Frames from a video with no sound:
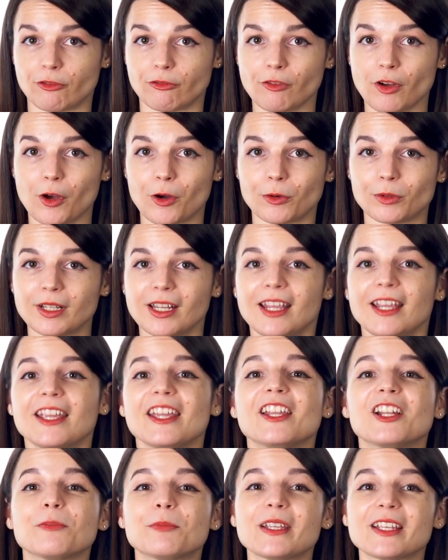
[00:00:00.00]
phone,
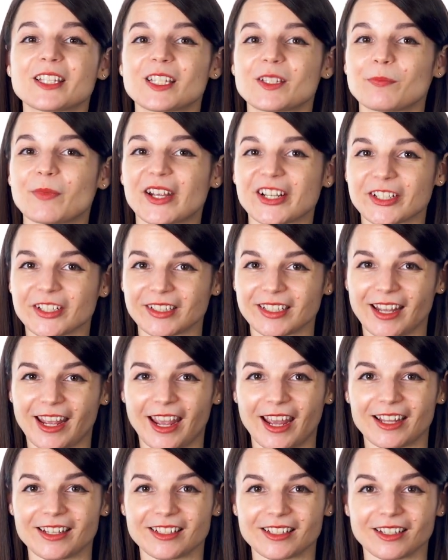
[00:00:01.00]
it'll be especially
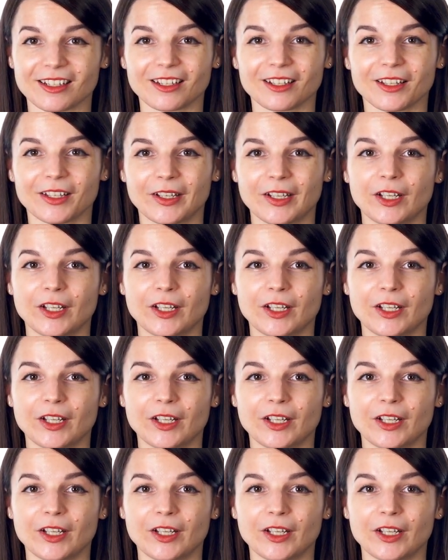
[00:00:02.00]
handy.